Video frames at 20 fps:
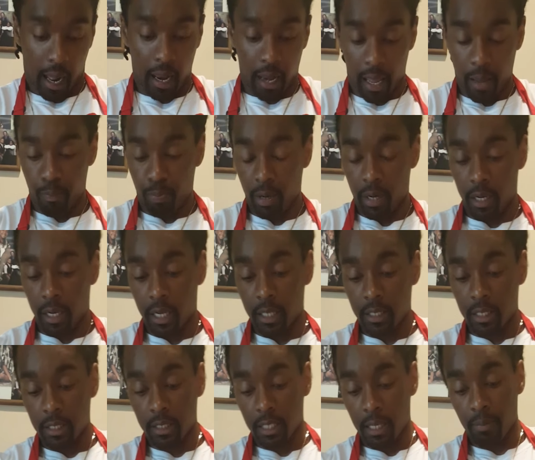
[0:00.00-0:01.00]
I like putting
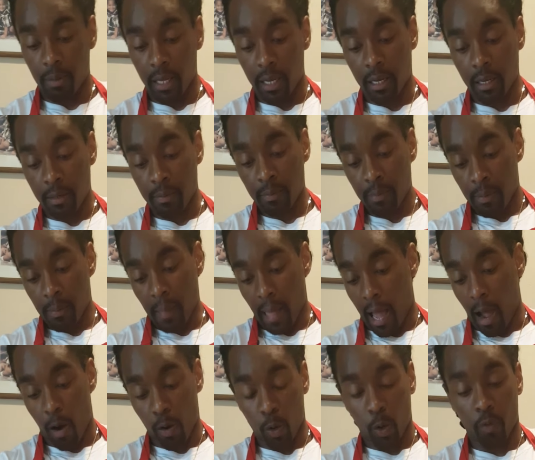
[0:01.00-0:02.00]
dustings up there
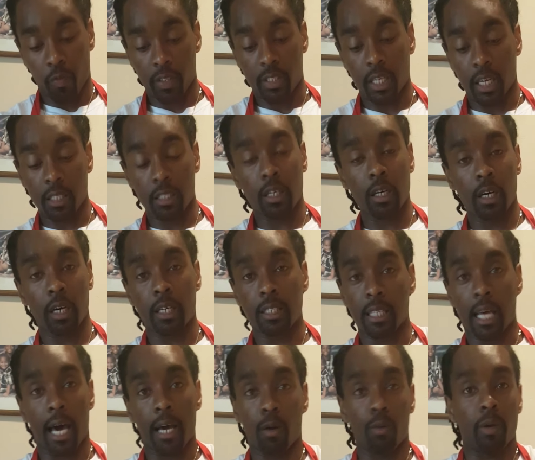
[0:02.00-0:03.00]
I don't know if it tastes good
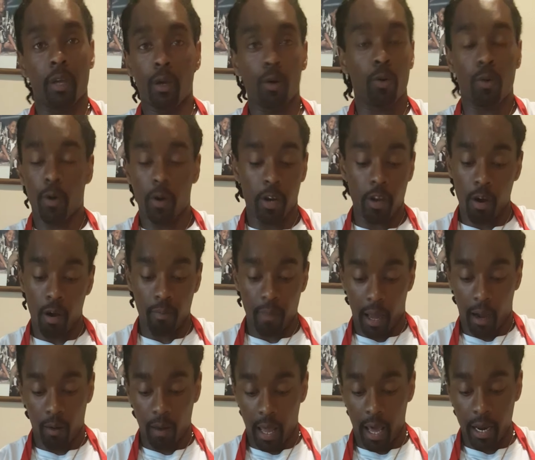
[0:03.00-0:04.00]
because I don't eat Oreo. I'm
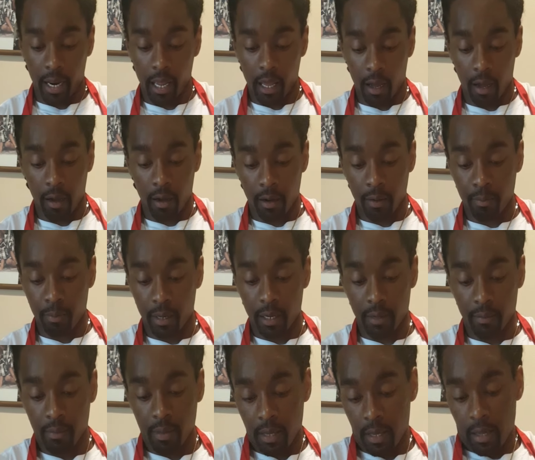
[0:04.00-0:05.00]
not gonna lie to y'all,
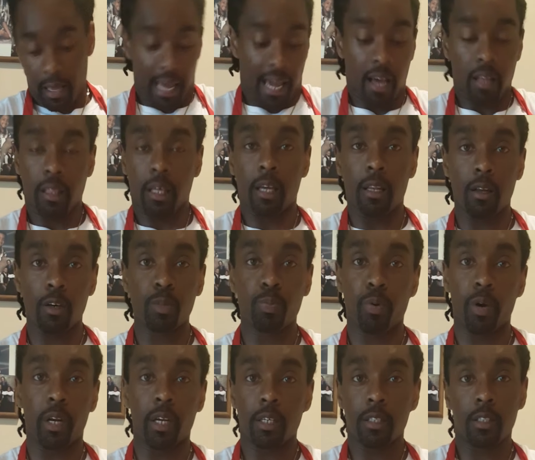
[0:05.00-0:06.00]
but I think it looks
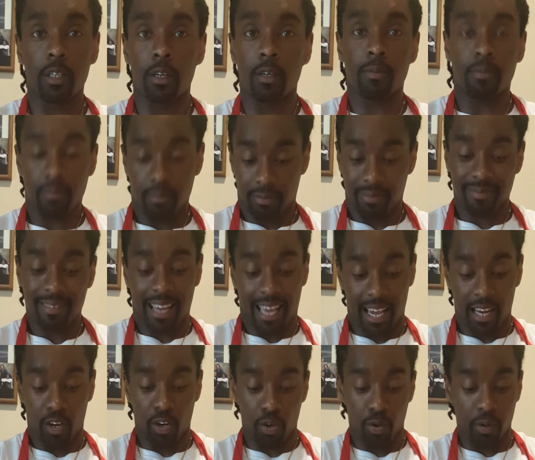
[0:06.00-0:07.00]
pretty, so
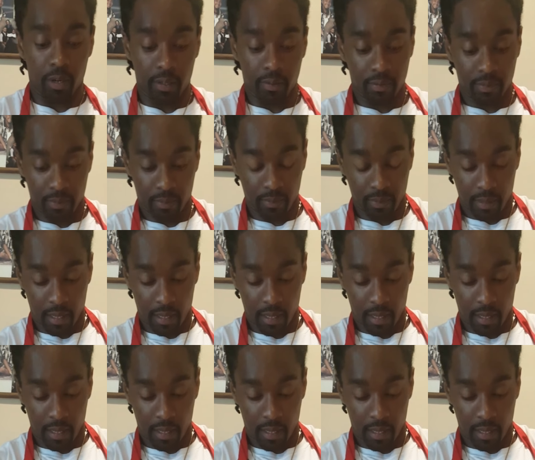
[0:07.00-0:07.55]
I do it.